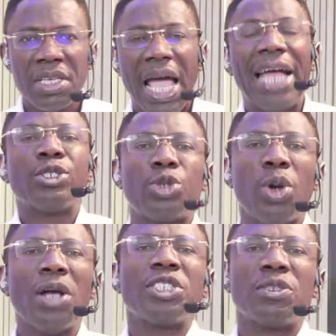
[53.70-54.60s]
And
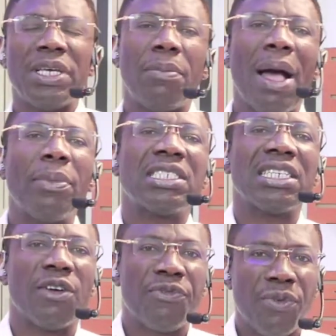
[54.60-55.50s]
trust me, the Bible says
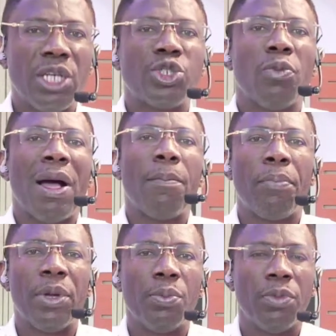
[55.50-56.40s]
a foolish
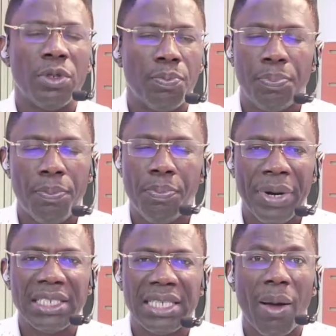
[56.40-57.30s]
woman
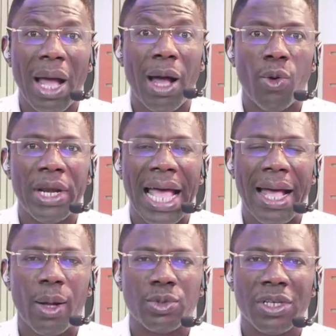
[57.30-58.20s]
brings down our own
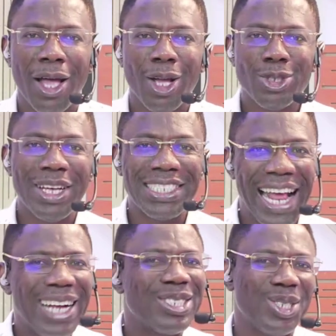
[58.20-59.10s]
house. So it
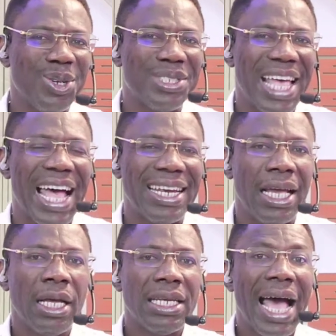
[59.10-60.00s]
tells you that
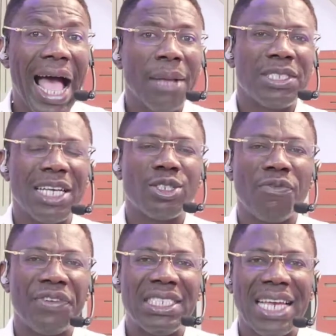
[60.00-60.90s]
the absence
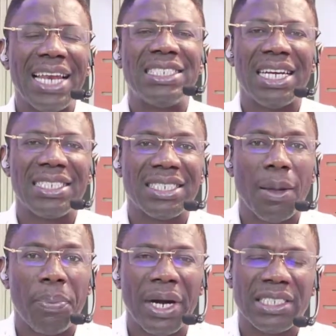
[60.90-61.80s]
of intelligence is the
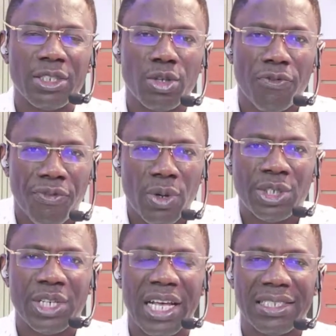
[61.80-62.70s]
presence of
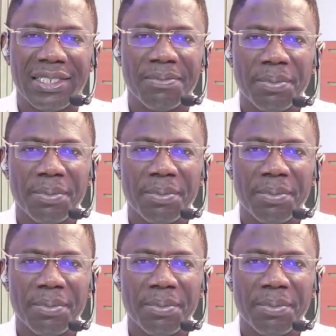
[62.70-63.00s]
foolishness.